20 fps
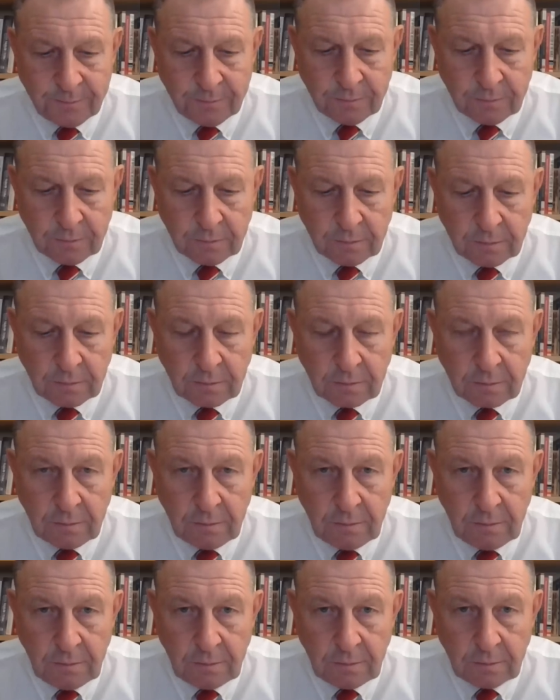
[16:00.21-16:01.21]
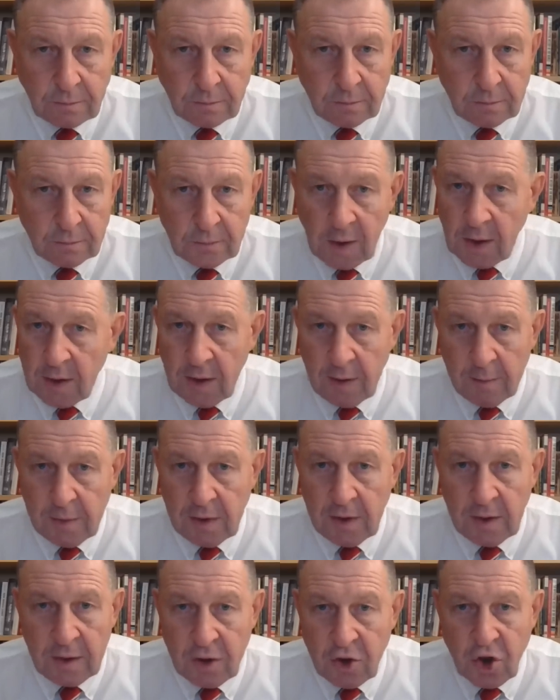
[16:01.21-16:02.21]
does not hide his intentions and
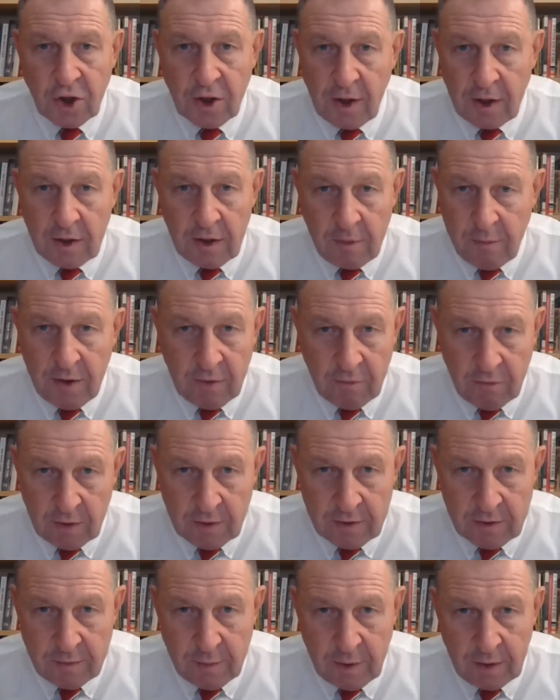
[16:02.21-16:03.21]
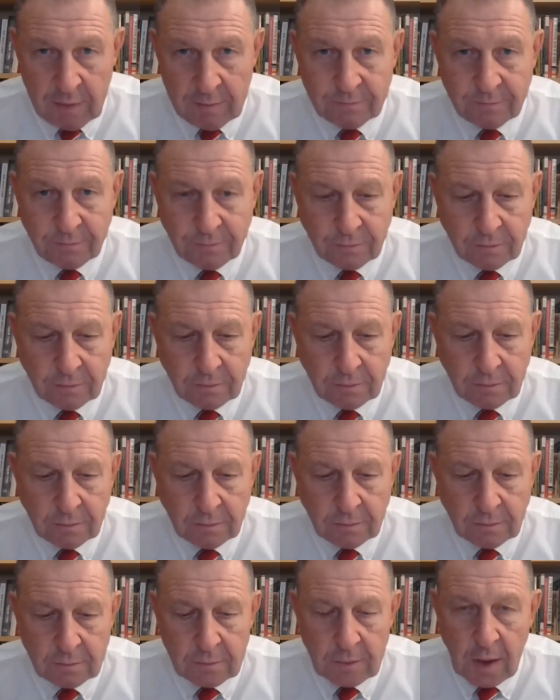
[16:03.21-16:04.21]
positions as an
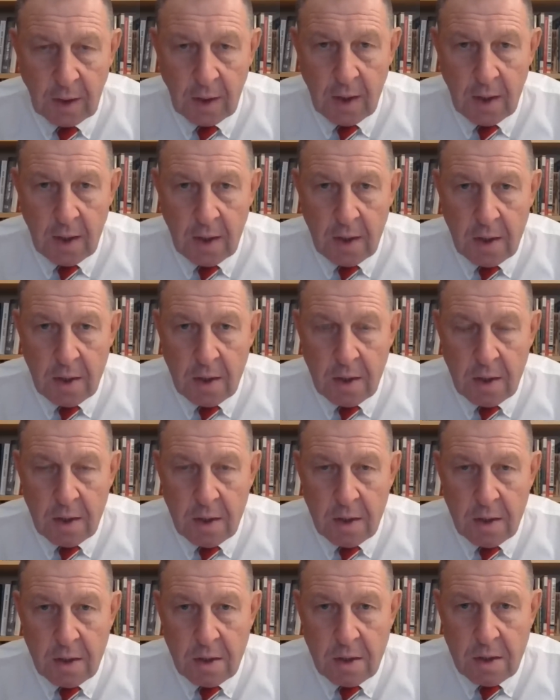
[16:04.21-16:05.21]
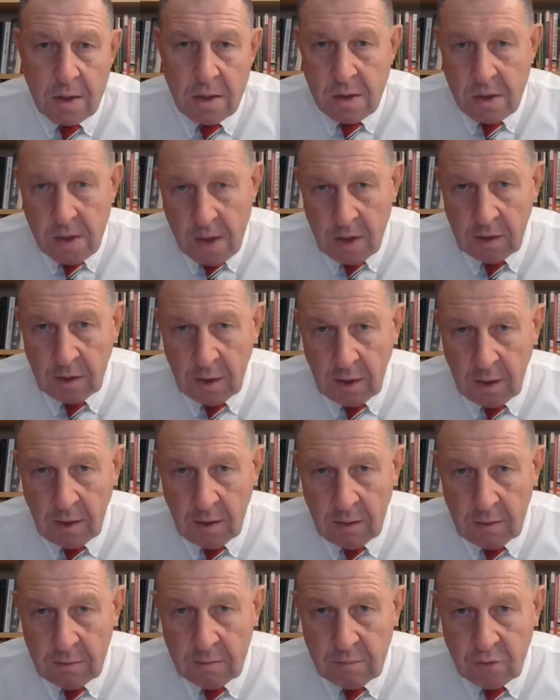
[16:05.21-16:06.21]
anti-Semite. 13th thesis.
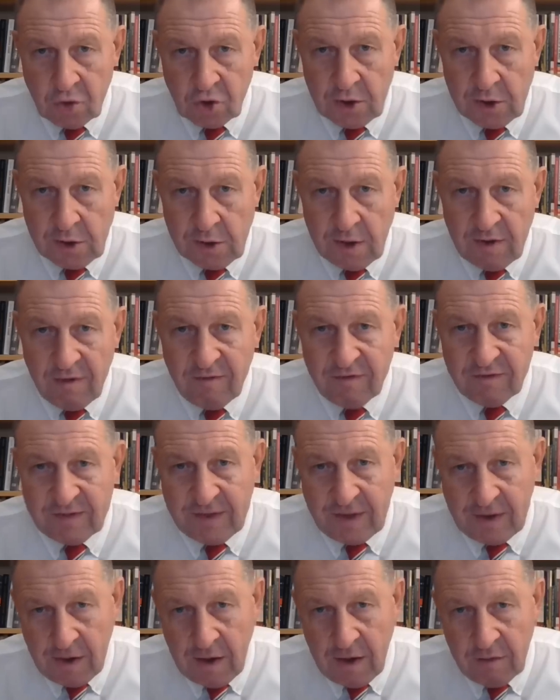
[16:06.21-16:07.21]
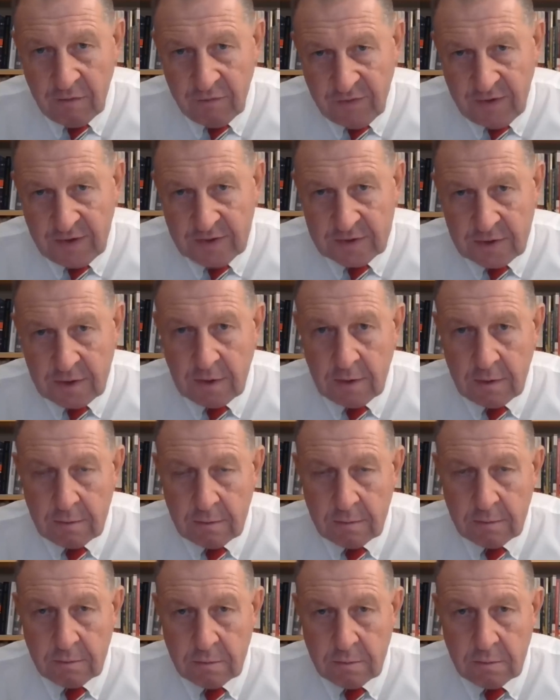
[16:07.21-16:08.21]
What possible response
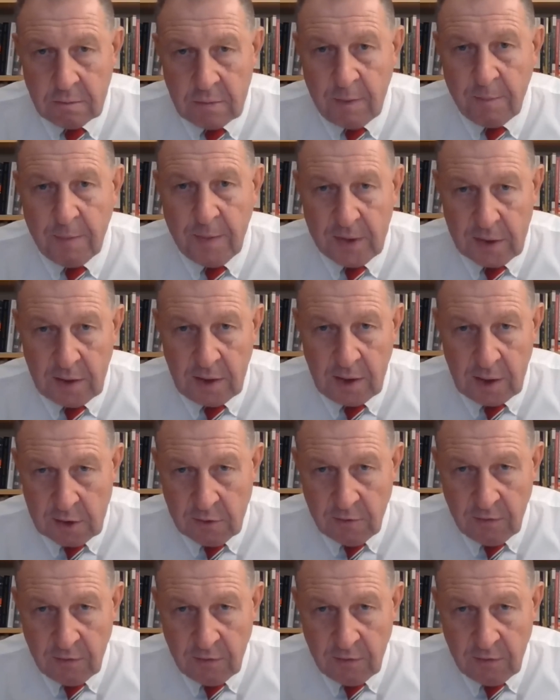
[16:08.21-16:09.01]
can Iran have?